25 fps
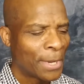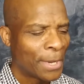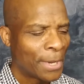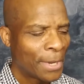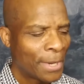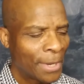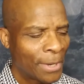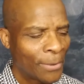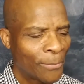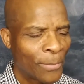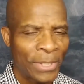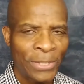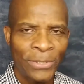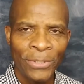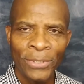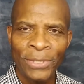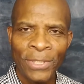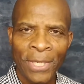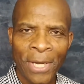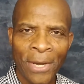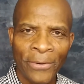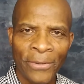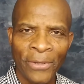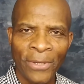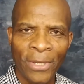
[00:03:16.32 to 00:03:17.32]
what you're
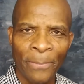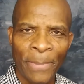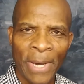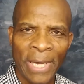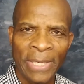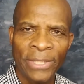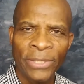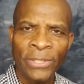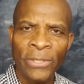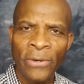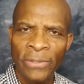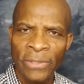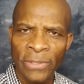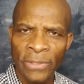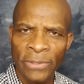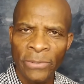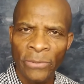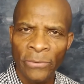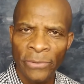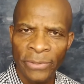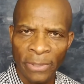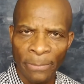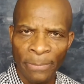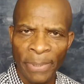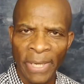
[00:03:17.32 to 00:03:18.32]
talking about, it turns into a
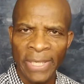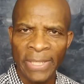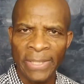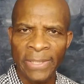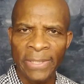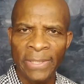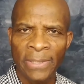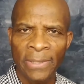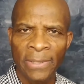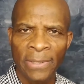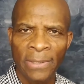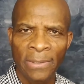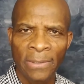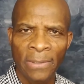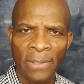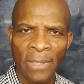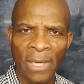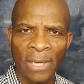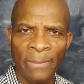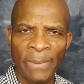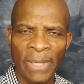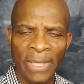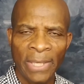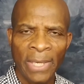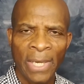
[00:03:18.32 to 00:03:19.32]
debate. I
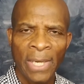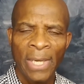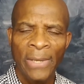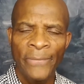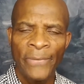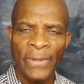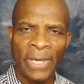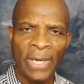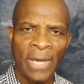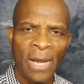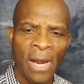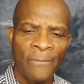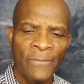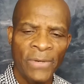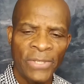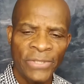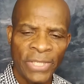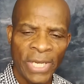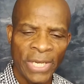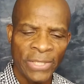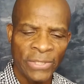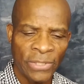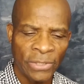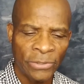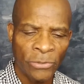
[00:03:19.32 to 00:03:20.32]
mean, the
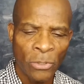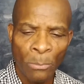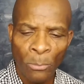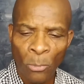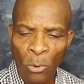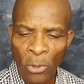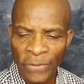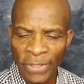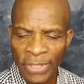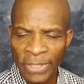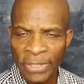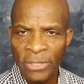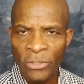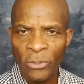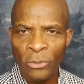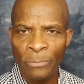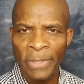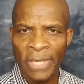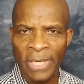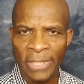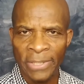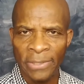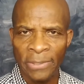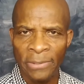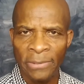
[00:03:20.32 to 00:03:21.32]
conversation is no more than 2
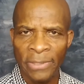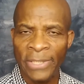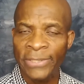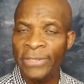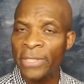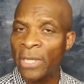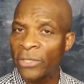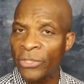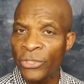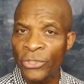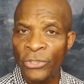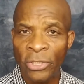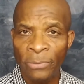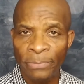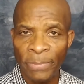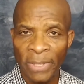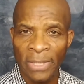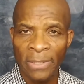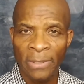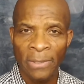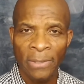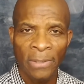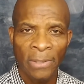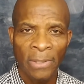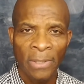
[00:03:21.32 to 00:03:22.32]
minutes. That's all it should be.
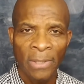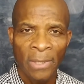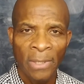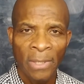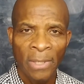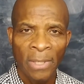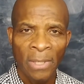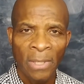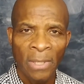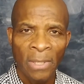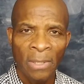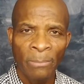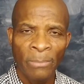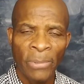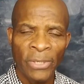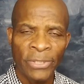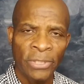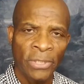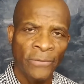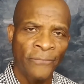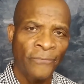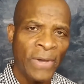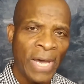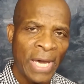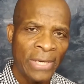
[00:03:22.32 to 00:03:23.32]
But you
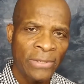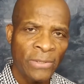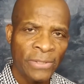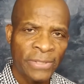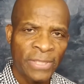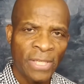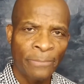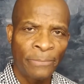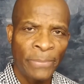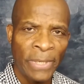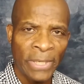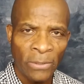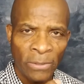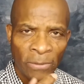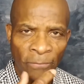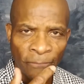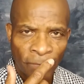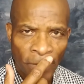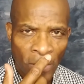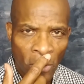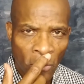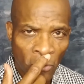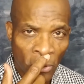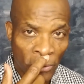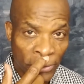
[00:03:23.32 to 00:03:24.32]
find yourself being on the
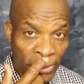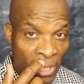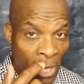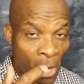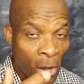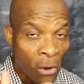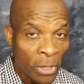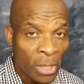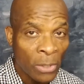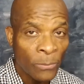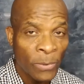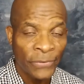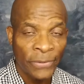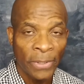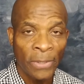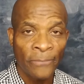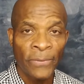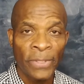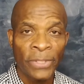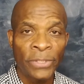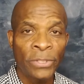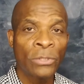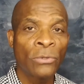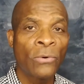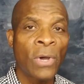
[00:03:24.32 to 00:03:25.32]
phone or talking with them for
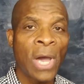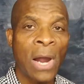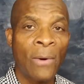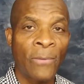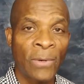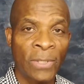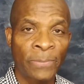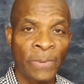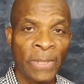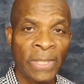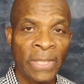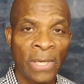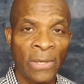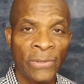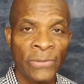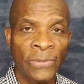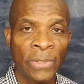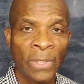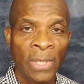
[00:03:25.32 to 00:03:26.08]
2 hours because